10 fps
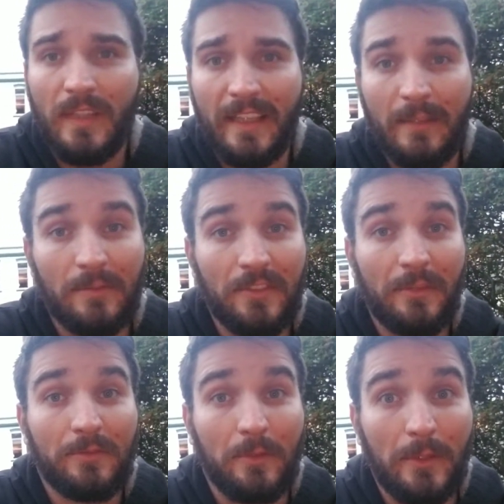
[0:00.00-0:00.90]
it
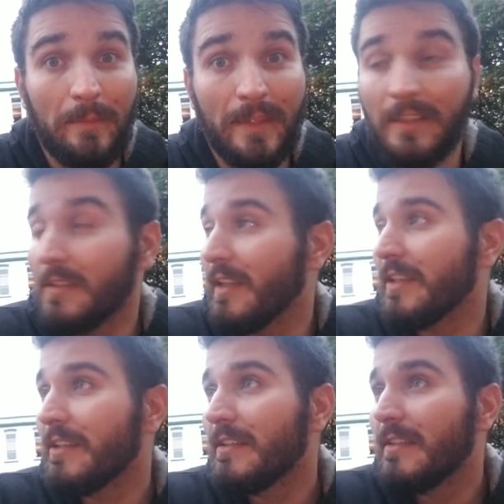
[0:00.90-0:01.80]
was creepy. Like,
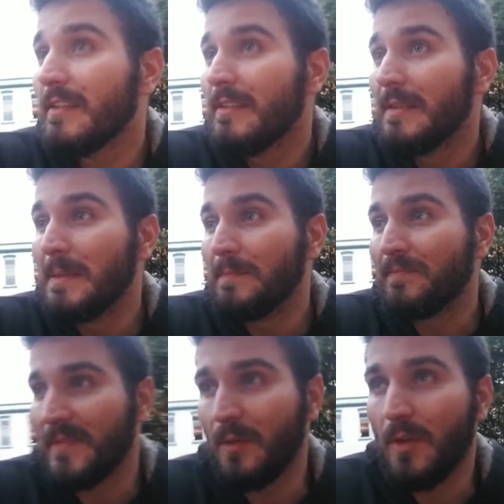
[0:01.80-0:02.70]

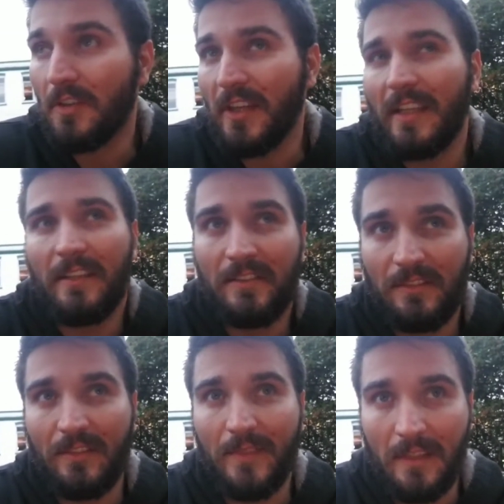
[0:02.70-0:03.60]
you walk in and it
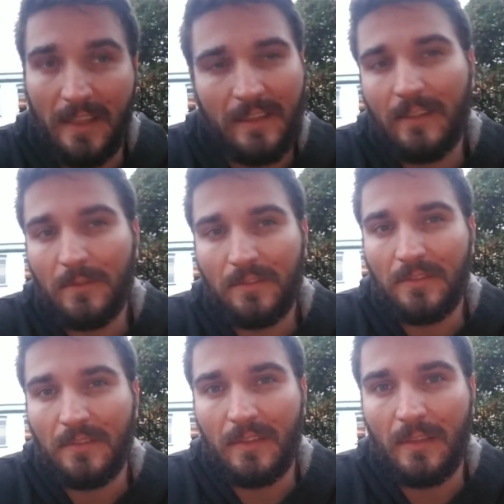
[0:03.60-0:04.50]
felt like there was,
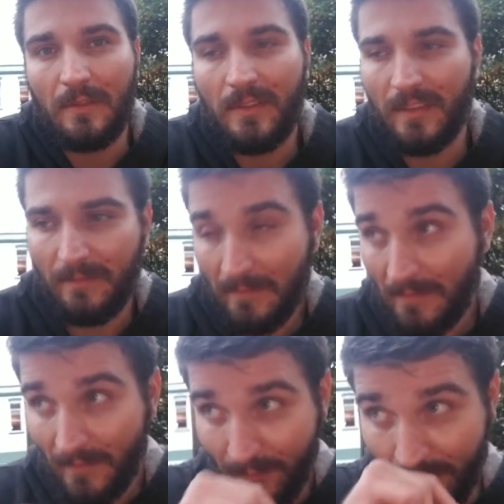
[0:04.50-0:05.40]

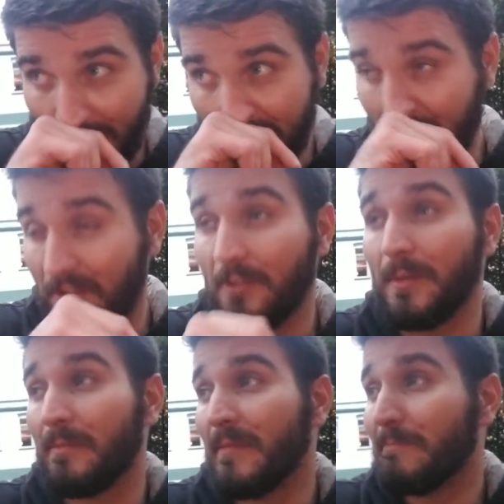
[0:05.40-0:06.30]
felt
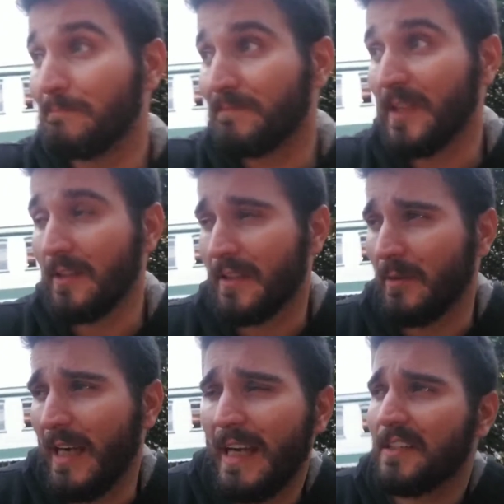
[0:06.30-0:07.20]
like there were
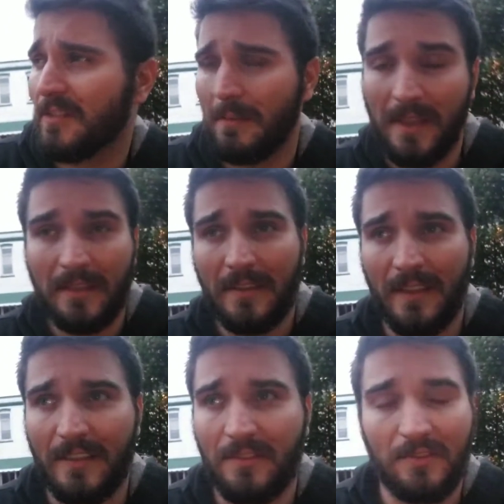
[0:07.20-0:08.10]
eyes on me,
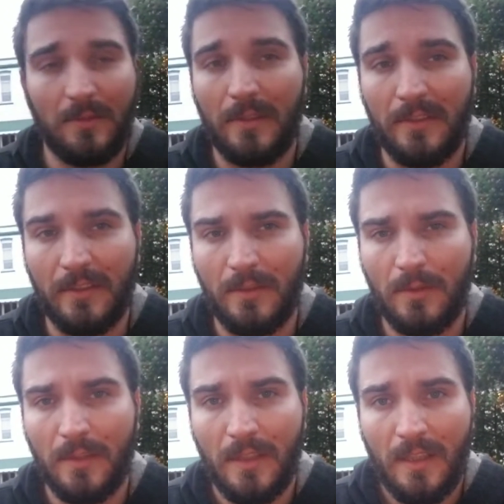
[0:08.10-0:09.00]
like as soon as I walked in the
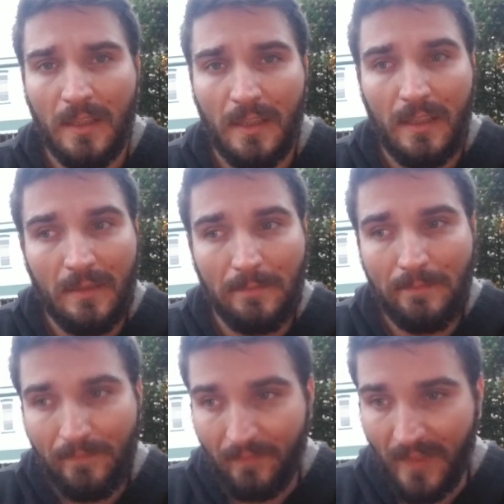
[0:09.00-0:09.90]
door,
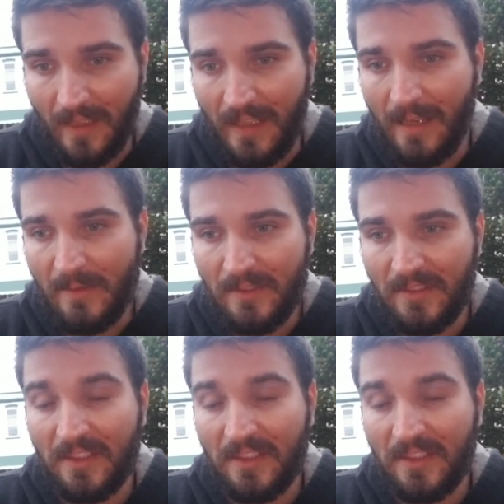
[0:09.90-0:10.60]
and that was in